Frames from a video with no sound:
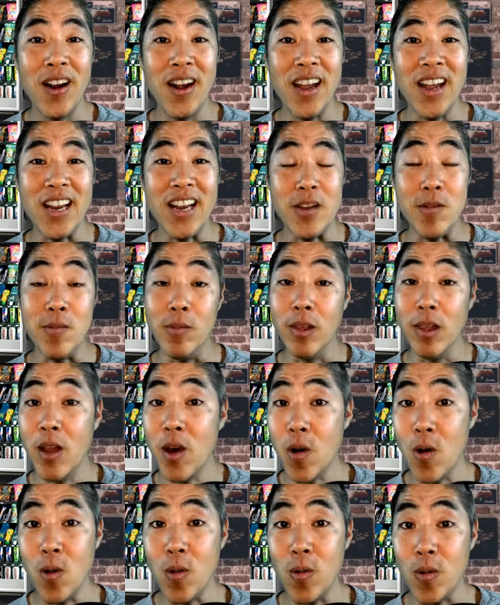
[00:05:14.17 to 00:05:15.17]
and you
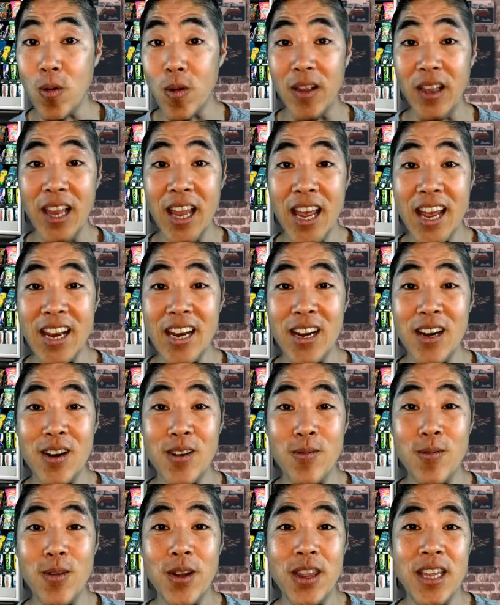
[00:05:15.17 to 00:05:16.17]
loan or lend
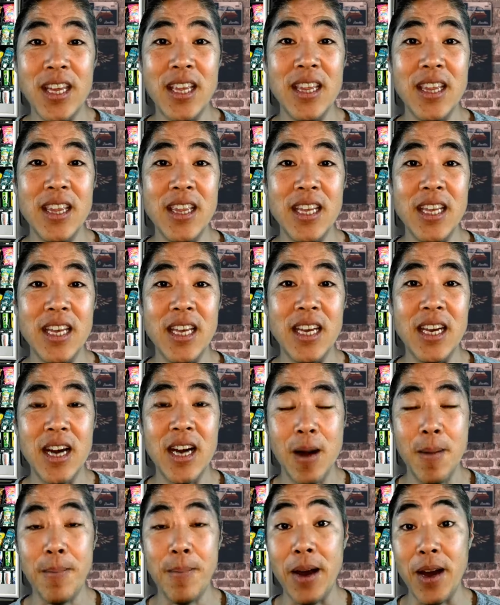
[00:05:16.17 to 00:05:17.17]
within the
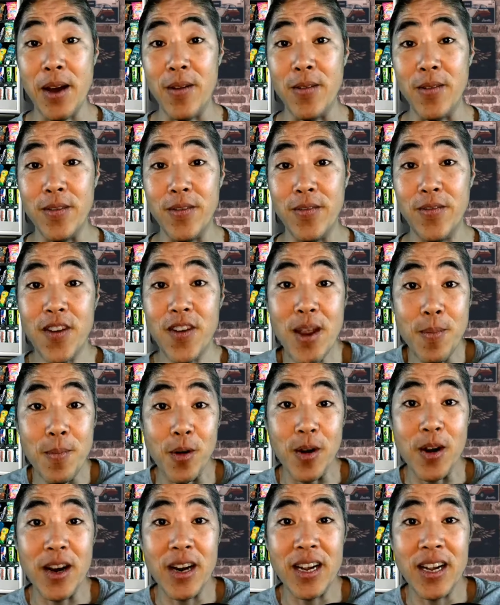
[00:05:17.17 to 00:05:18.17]
compound
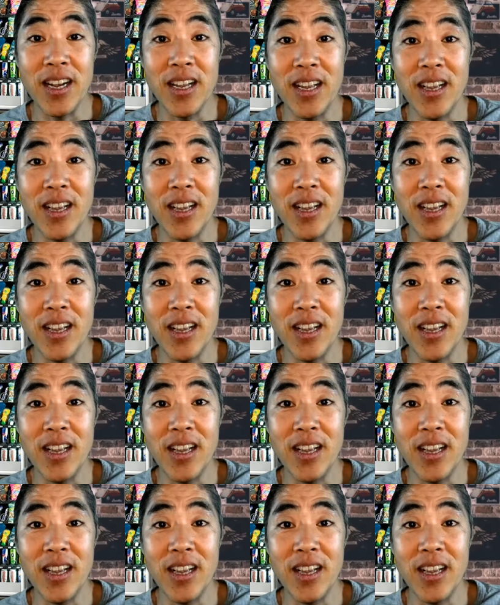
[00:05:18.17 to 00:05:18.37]
framework,